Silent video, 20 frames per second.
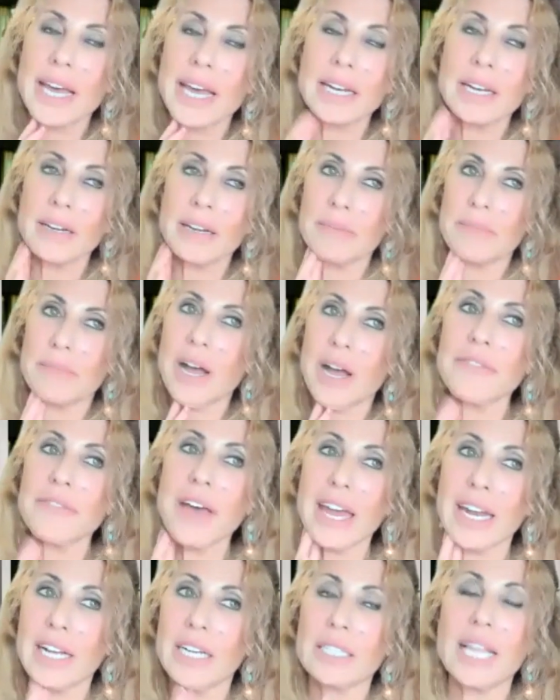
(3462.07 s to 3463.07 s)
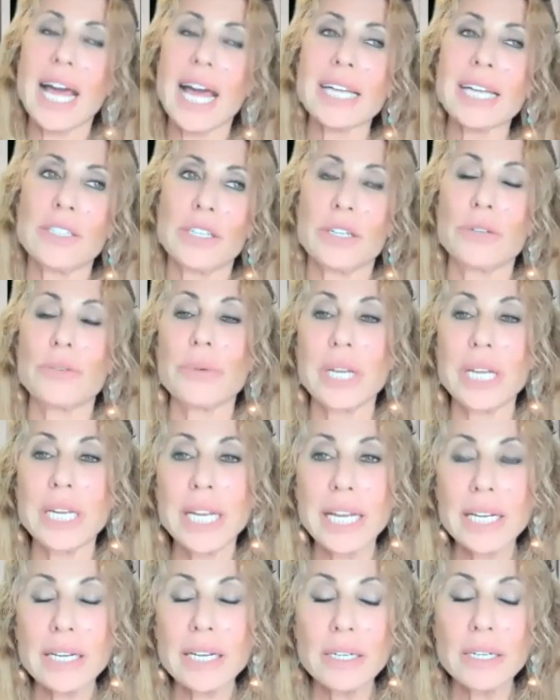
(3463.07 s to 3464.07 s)
And um, I've had a galactic
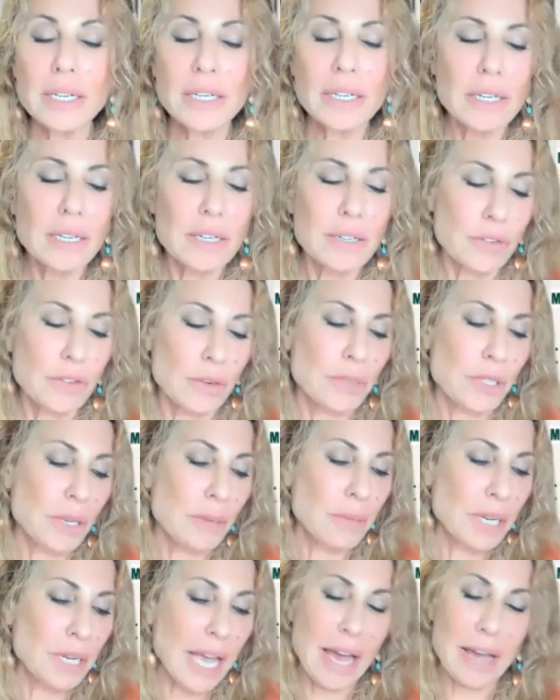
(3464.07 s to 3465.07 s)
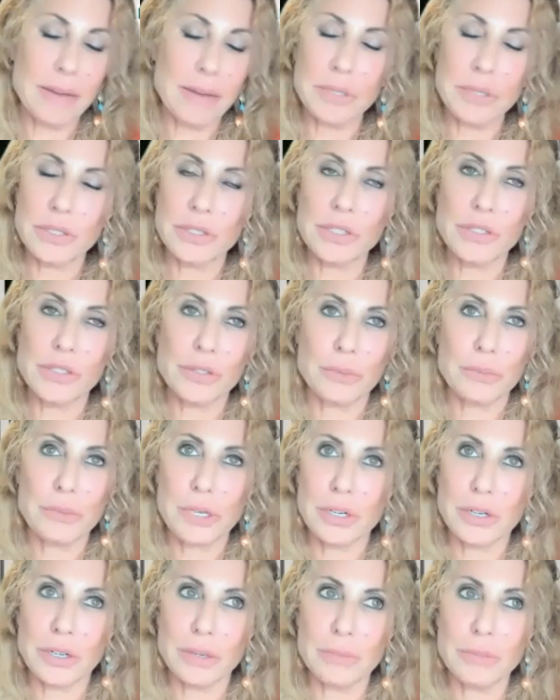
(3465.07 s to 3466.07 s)
reading from somebody absolutely
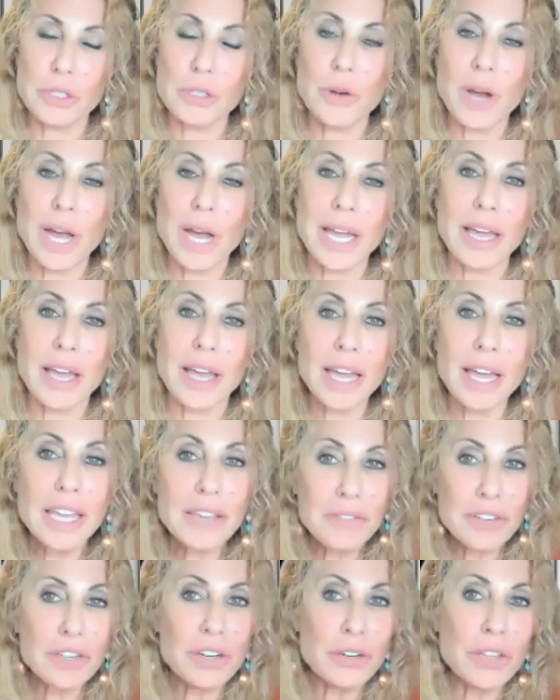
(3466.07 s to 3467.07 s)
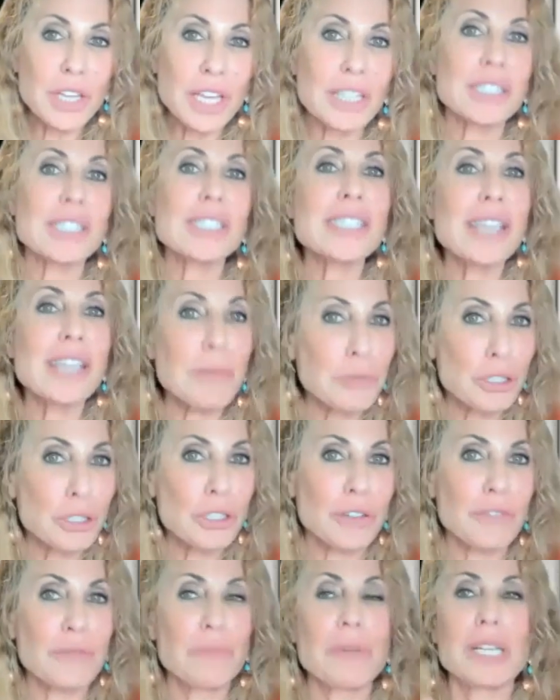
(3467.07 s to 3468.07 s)
superb. So I even know the
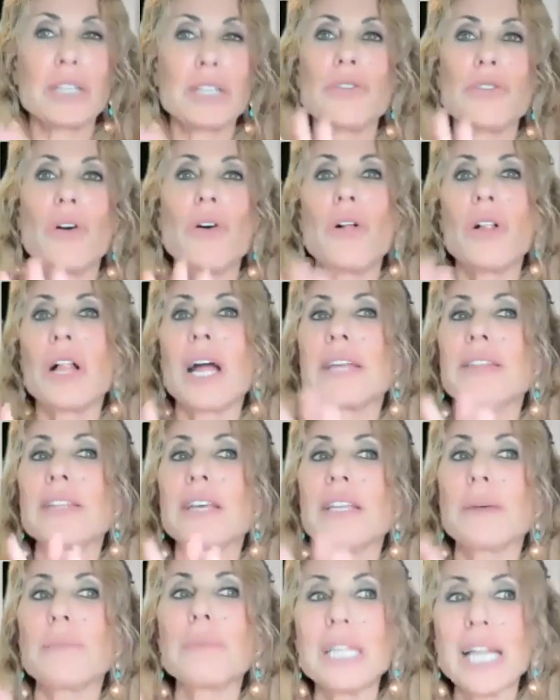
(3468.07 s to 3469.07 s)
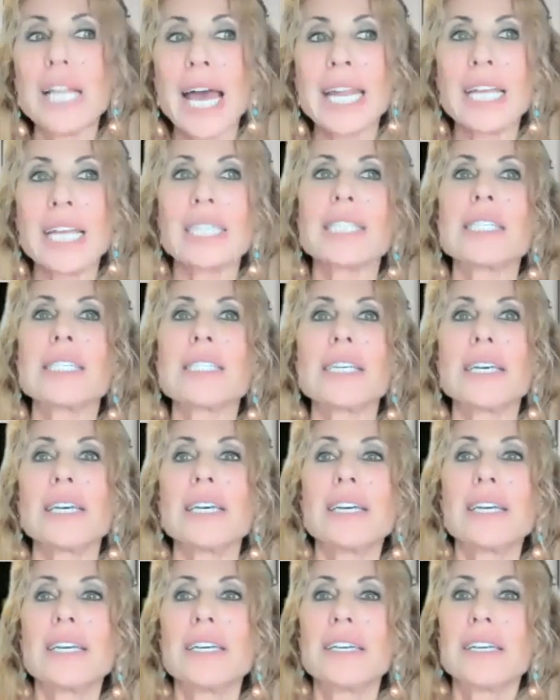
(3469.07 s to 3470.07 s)
inception of my soul and then the planets
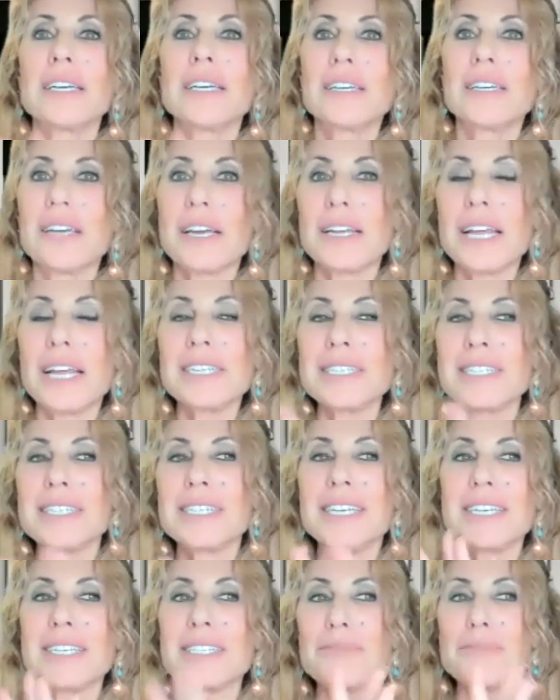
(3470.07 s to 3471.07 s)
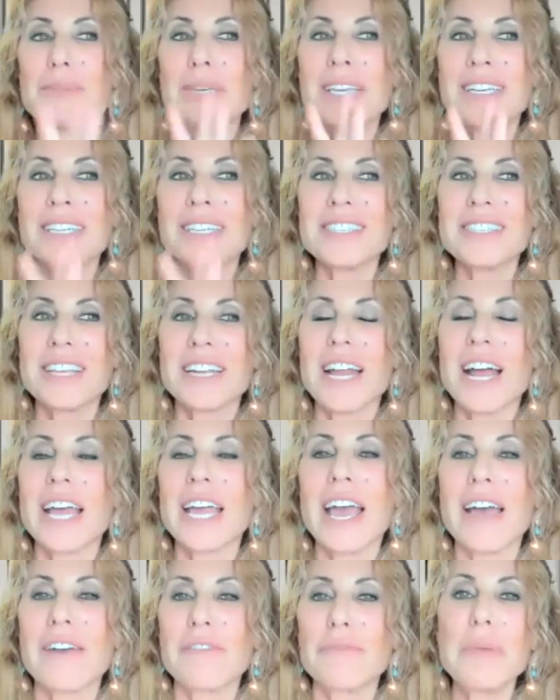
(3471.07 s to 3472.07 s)
and entities, beings that I
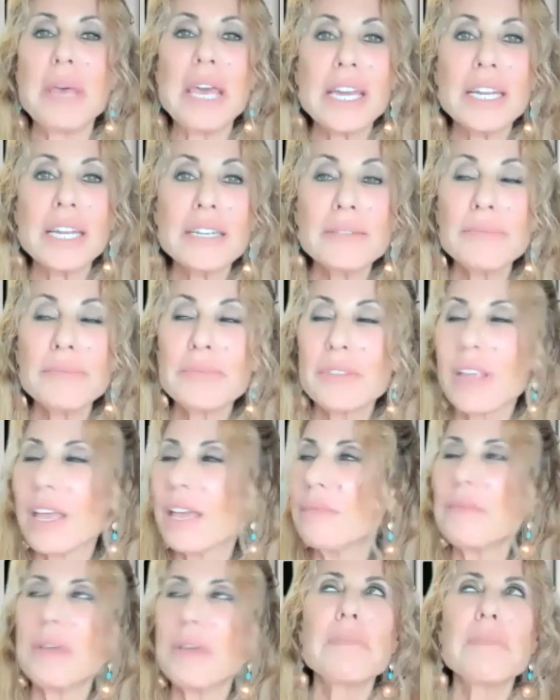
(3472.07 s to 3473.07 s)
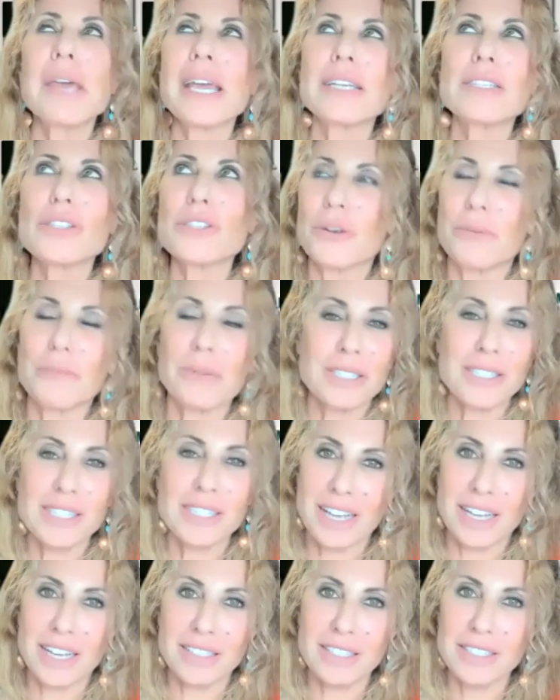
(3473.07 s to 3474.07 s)
have been. And it makes so much
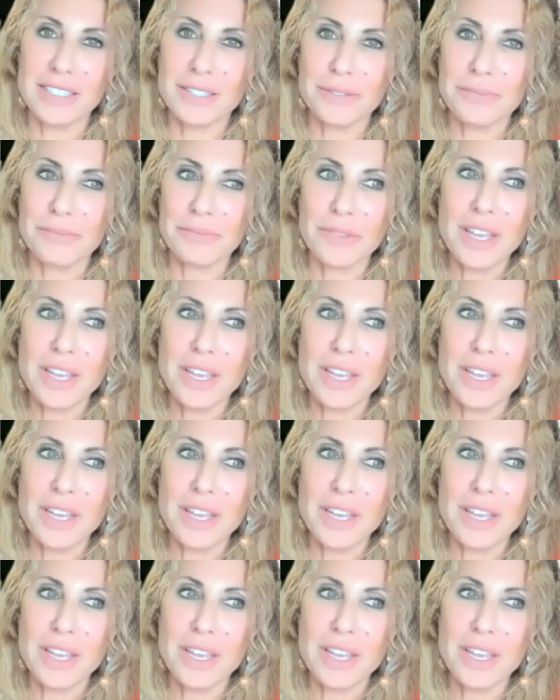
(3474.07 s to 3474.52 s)
sense.